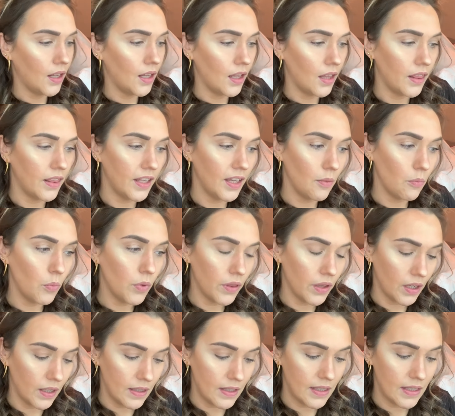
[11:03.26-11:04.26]
the in with the
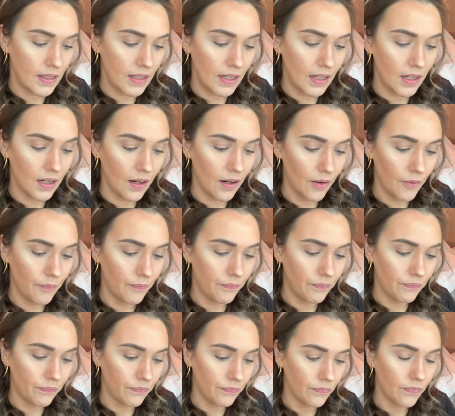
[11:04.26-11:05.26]
concealer.
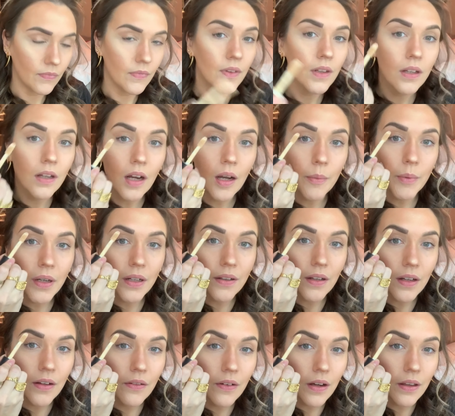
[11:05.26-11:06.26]
I mean, I
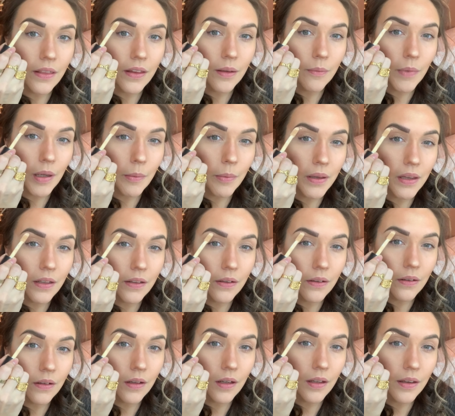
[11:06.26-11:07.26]
think maybe they do.
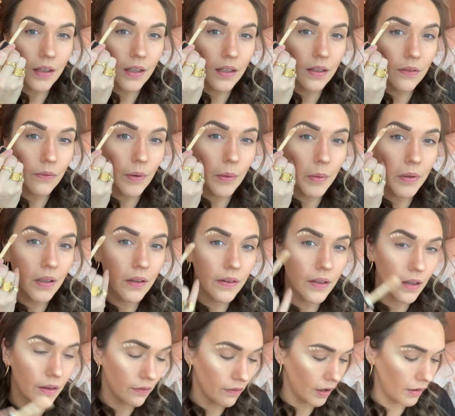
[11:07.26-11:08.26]
I think it's maybe done the other
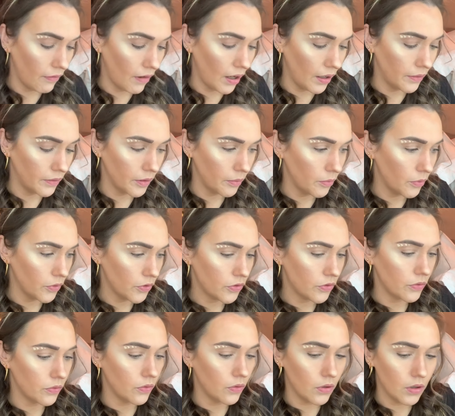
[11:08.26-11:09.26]
way around. I'm not
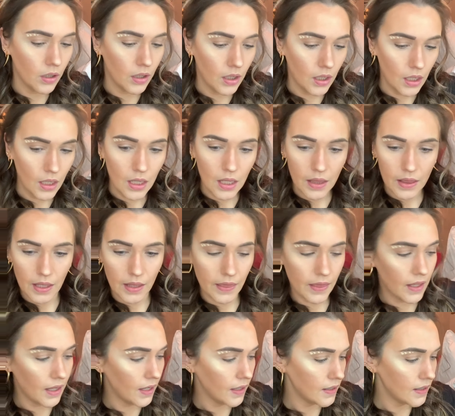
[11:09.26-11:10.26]
sure. Then
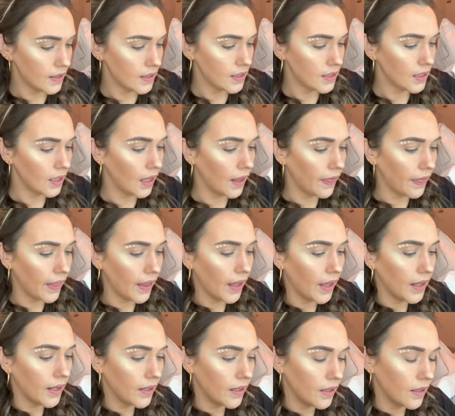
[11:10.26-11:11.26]
this, and
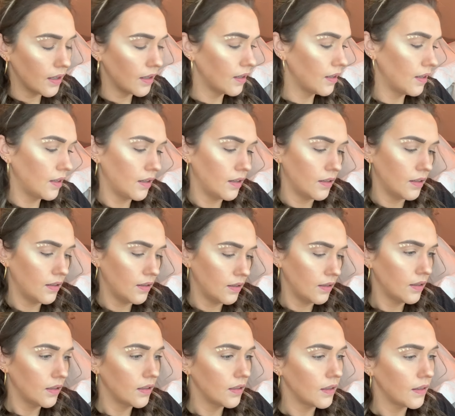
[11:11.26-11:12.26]
then,
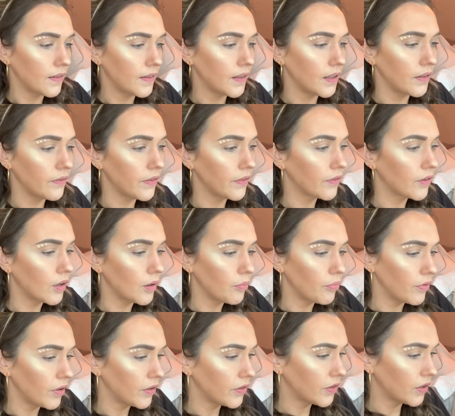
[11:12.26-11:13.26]
let's see if I've got a
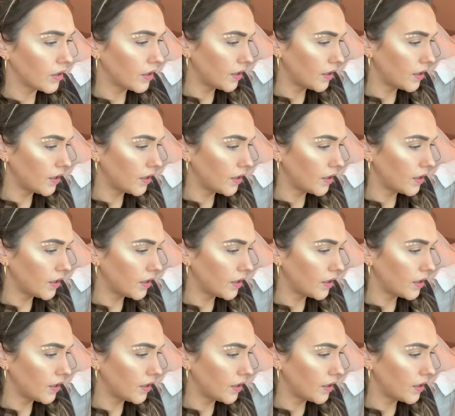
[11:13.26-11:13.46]
brush. I can,